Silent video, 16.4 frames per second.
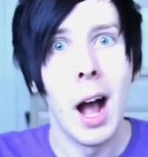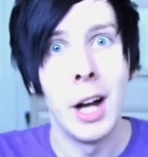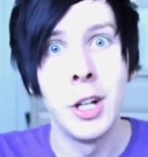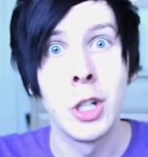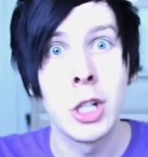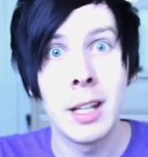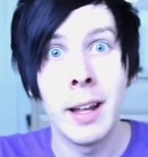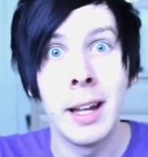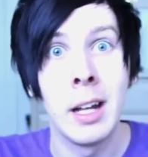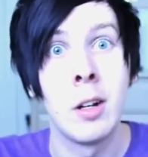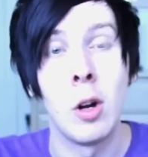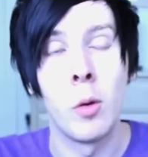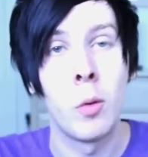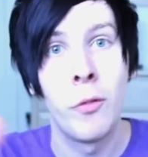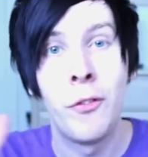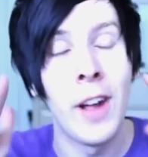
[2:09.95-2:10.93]
I just like
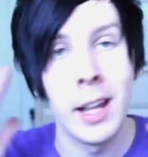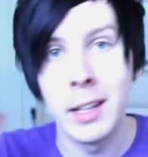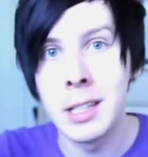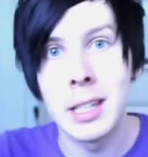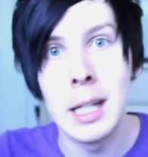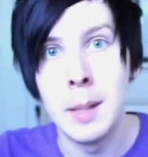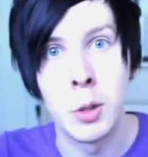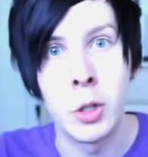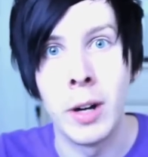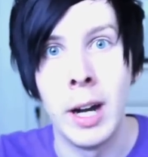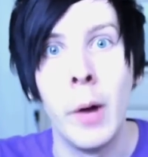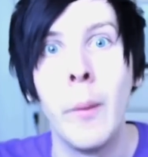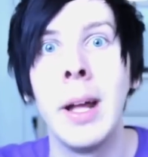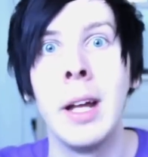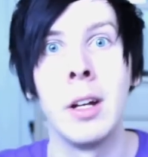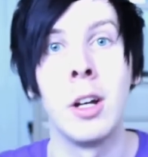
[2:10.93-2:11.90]
fell asleep straight
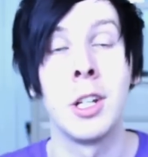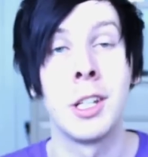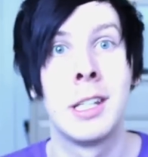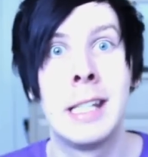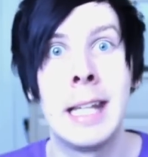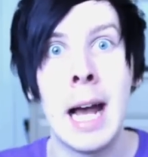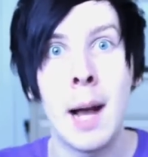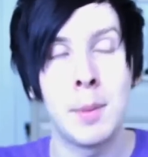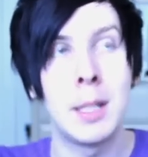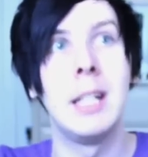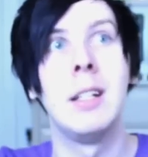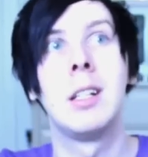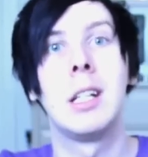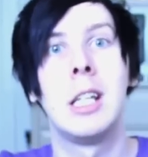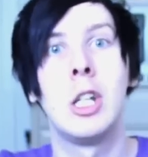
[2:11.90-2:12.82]
away and got zapped into